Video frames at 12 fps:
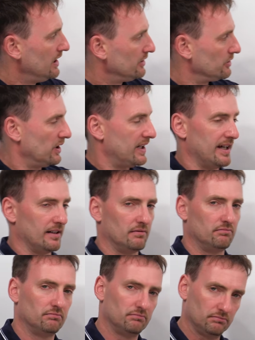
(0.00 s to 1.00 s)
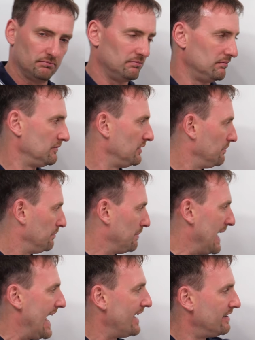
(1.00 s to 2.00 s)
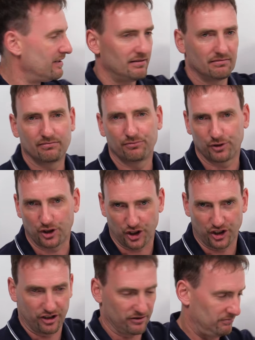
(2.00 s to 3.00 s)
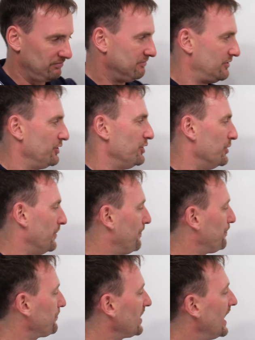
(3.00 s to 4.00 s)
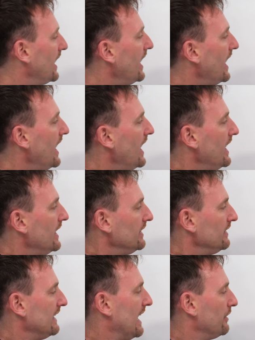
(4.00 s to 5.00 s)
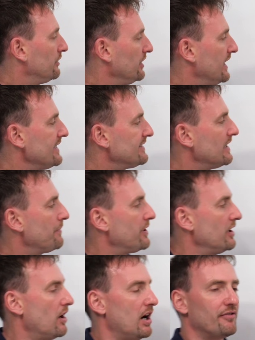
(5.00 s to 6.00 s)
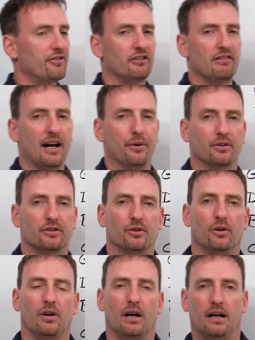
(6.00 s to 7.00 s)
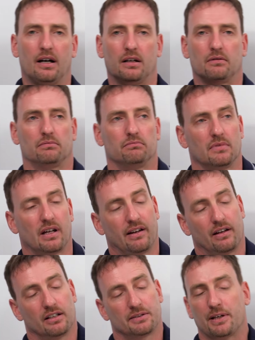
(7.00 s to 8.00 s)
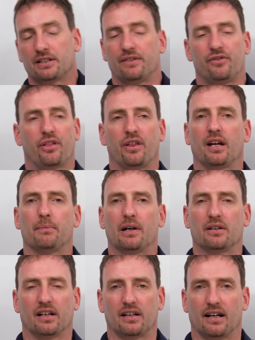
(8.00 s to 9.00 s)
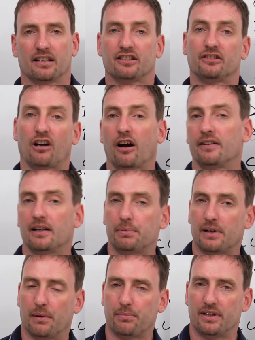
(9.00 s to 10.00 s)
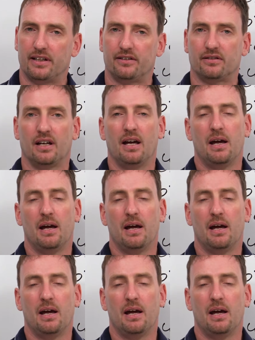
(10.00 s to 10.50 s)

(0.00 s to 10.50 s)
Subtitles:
So again, bad, good to do. Now, to get something off the ground, so especially if you think about like startup companies,